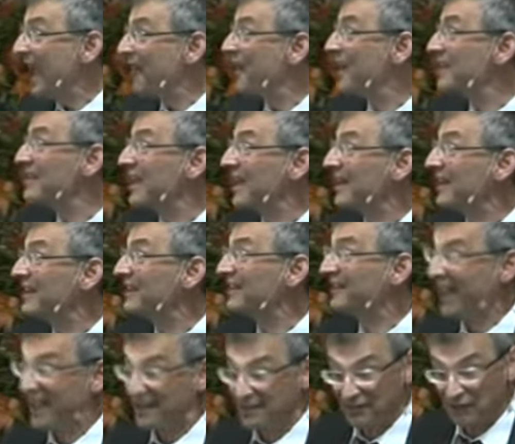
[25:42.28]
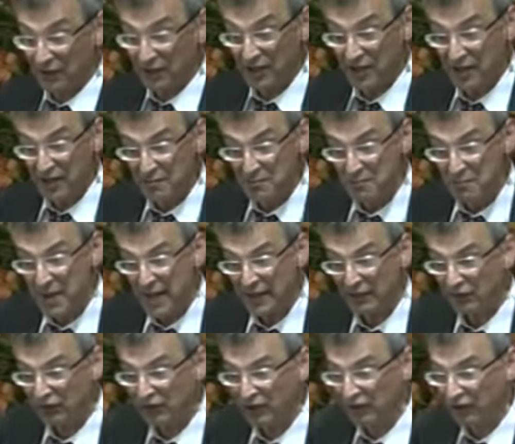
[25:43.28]
And then yet he
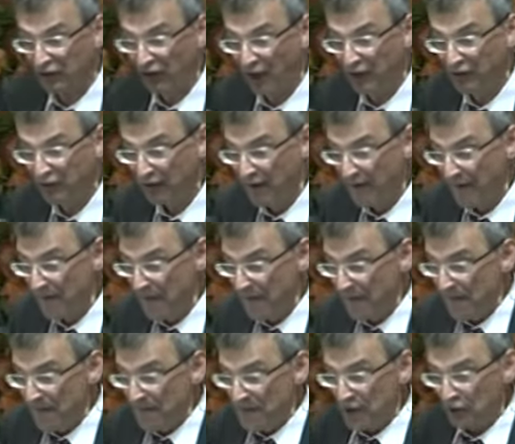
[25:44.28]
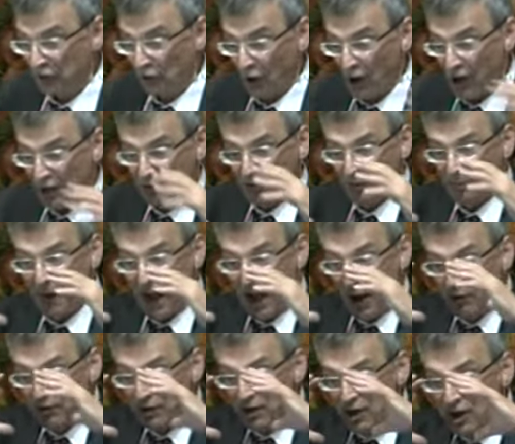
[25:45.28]
admits, he talks
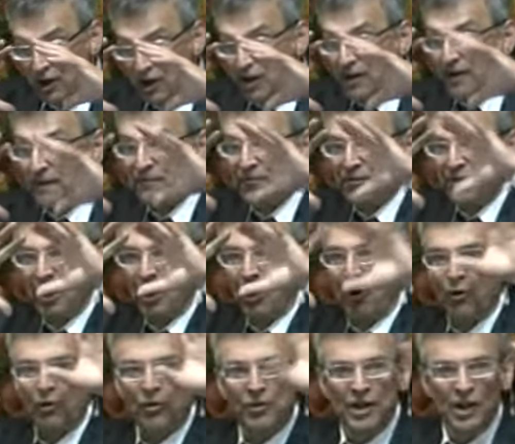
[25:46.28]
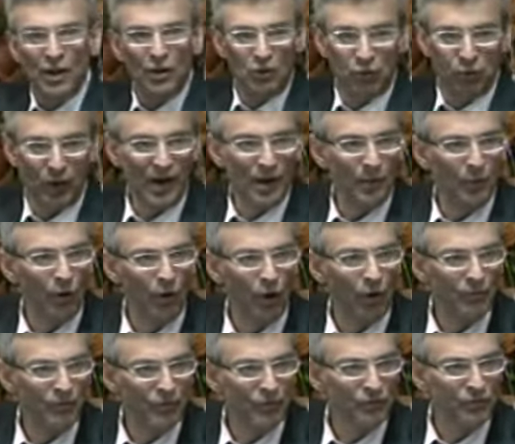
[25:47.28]
about, the
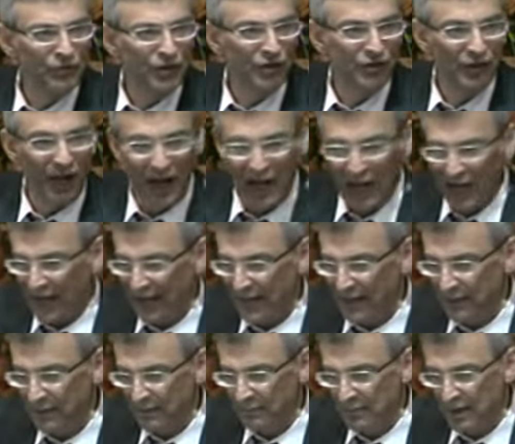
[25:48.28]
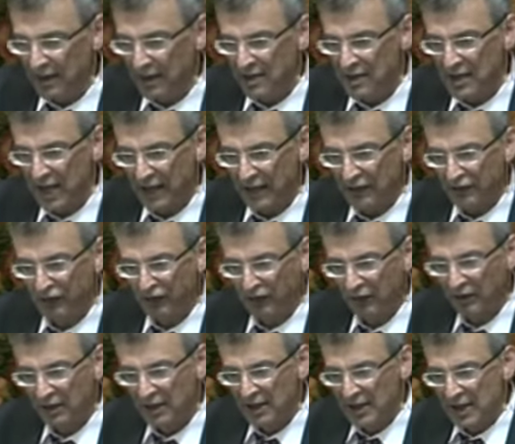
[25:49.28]
incredible design in
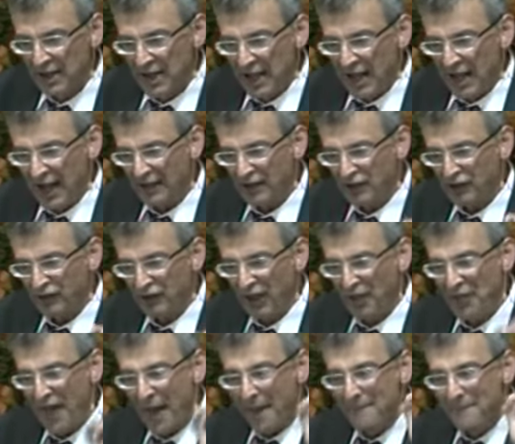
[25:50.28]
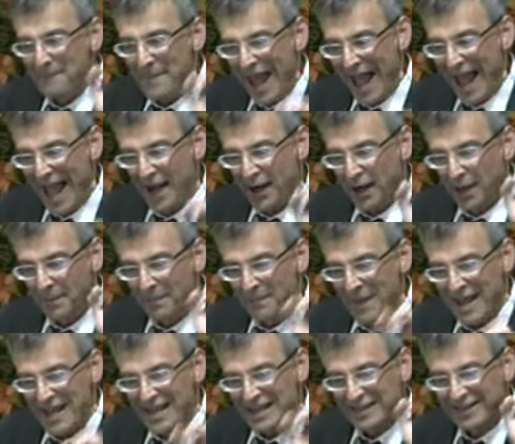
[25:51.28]
nature. And he said that matter
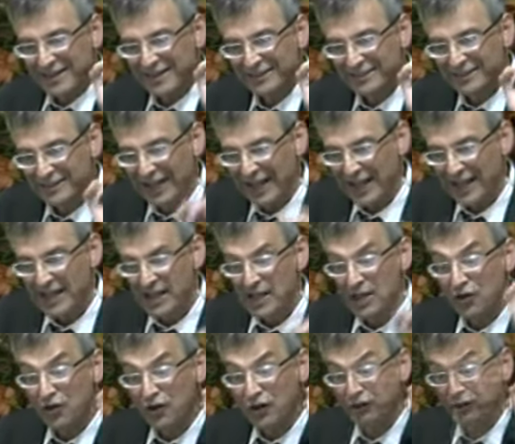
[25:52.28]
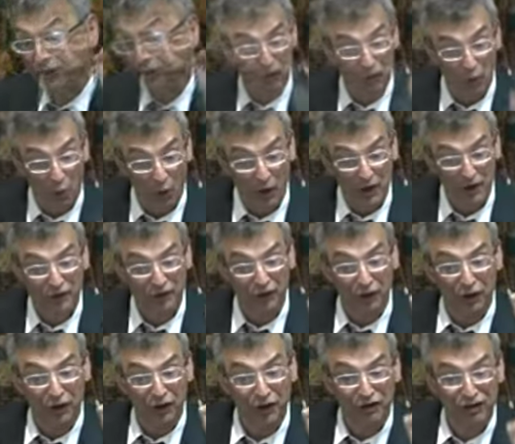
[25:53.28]
may contain the
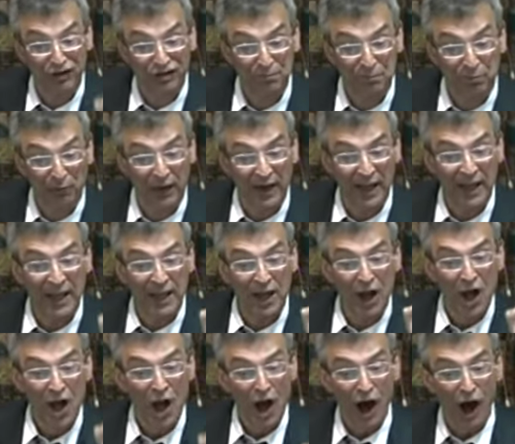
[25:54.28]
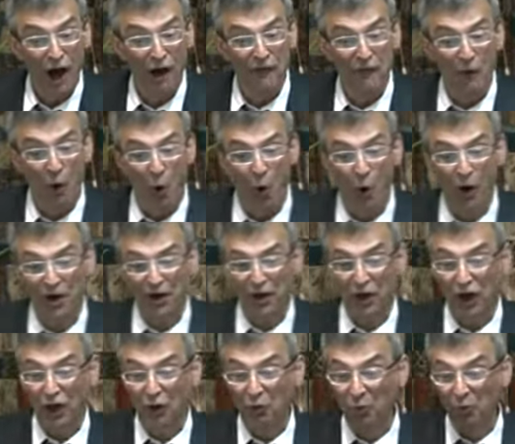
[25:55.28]
source or spring of
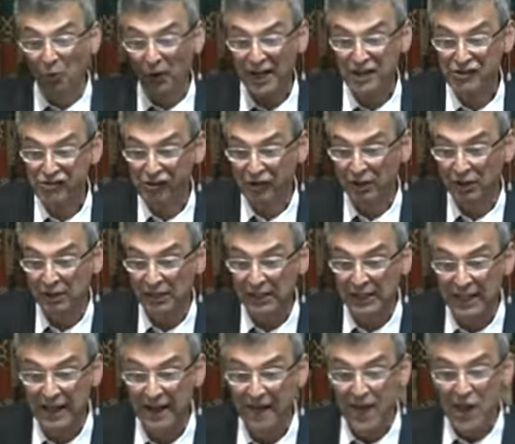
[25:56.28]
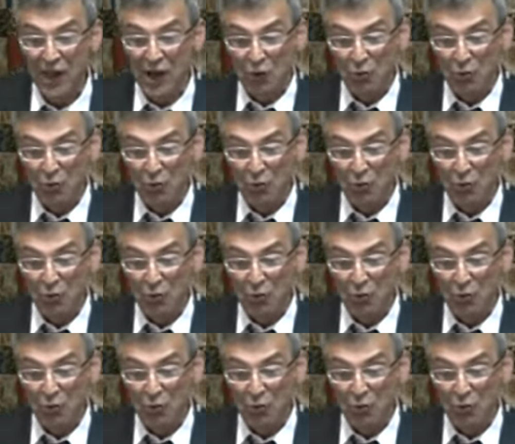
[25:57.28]
order originally